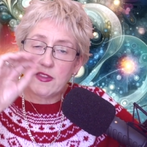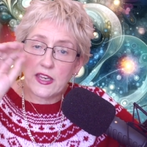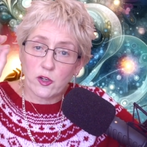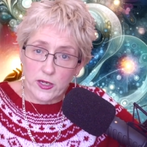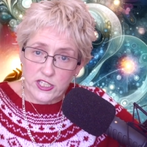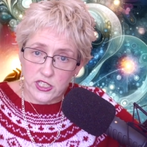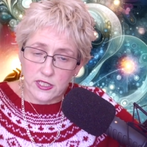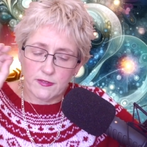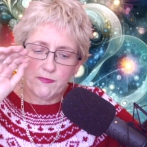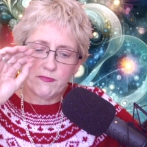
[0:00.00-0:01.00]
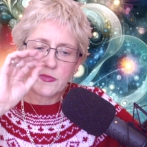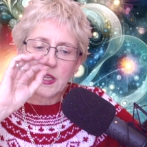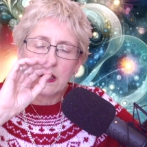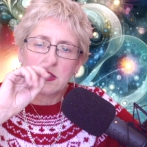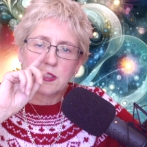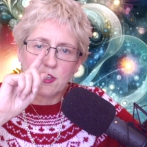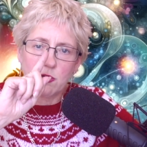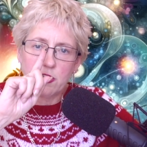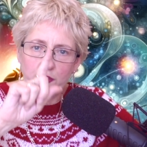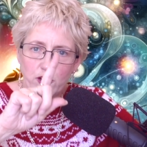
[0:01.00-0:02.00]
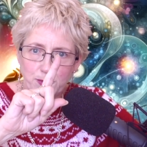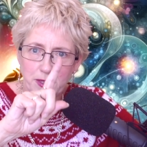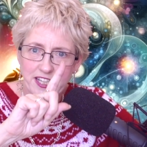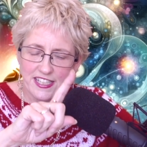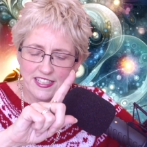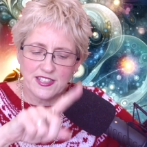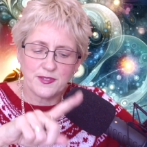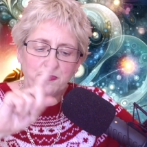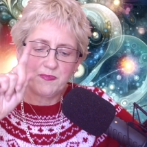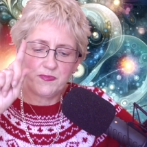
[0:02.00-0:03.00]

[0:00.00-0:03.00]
and then a question. So the first one is,